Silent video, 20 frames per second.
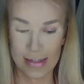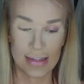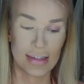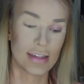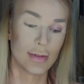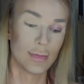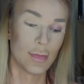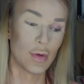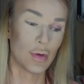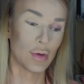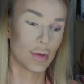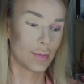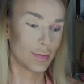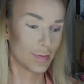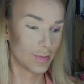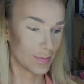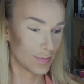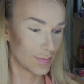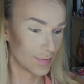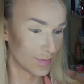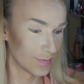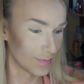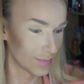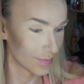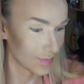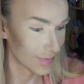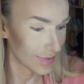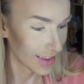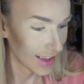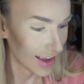smooth.
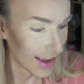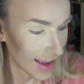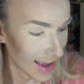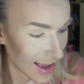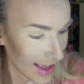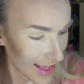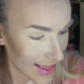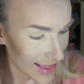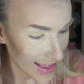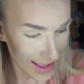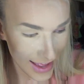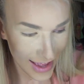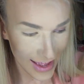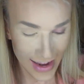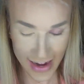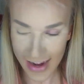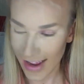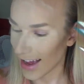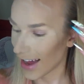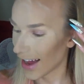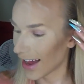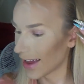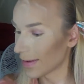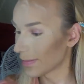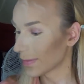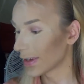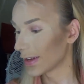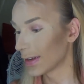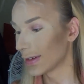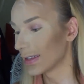Then
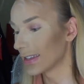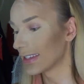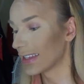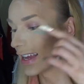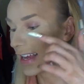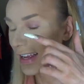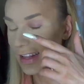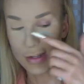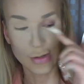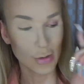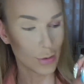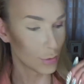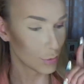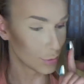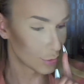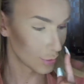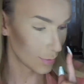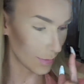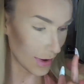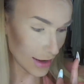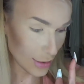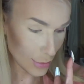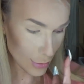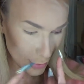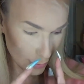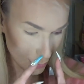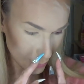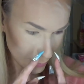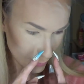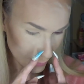I'm gonna take, to contour my
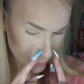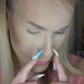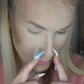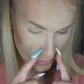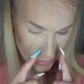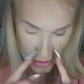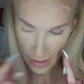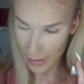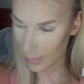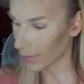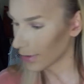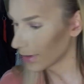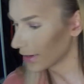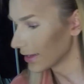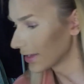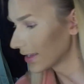nose, I'm gonna